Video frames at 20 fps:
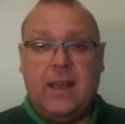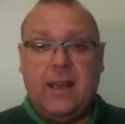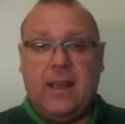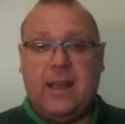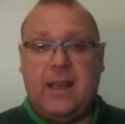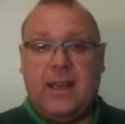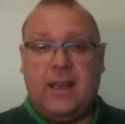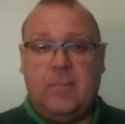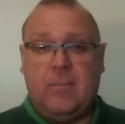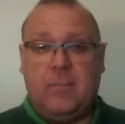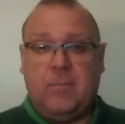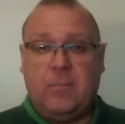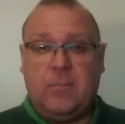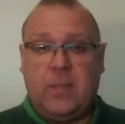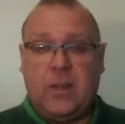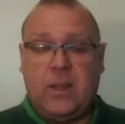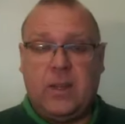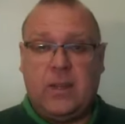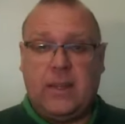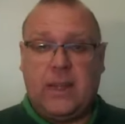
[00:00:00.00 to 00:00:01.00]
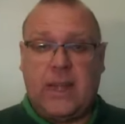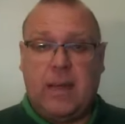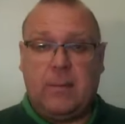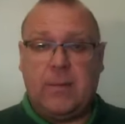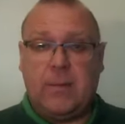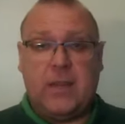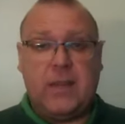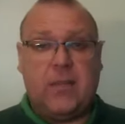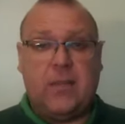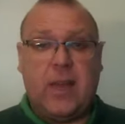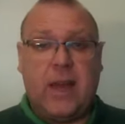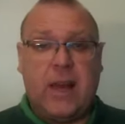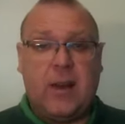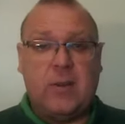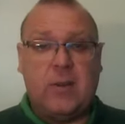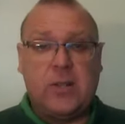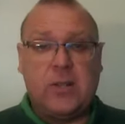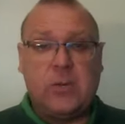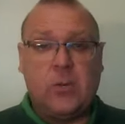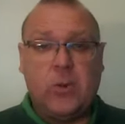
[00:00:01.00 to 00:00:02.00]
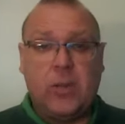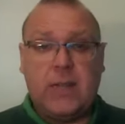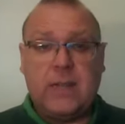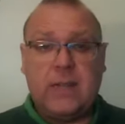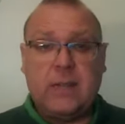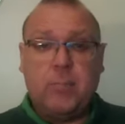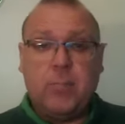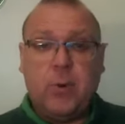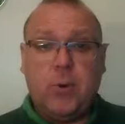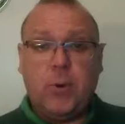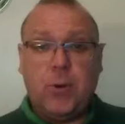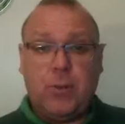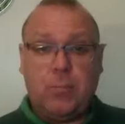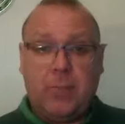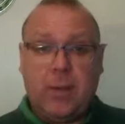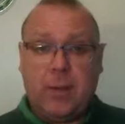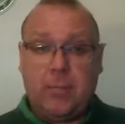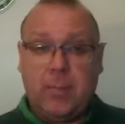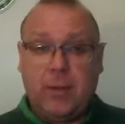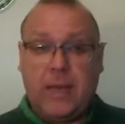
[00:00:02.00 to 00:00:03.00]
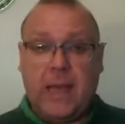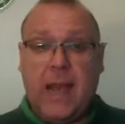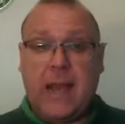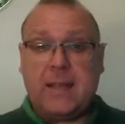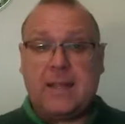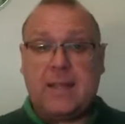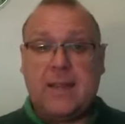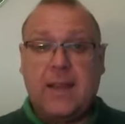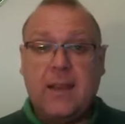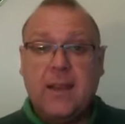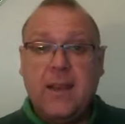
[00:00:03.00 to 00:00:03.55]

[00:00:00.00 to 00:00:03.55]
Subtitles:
the captain of the host, all these important people, yes,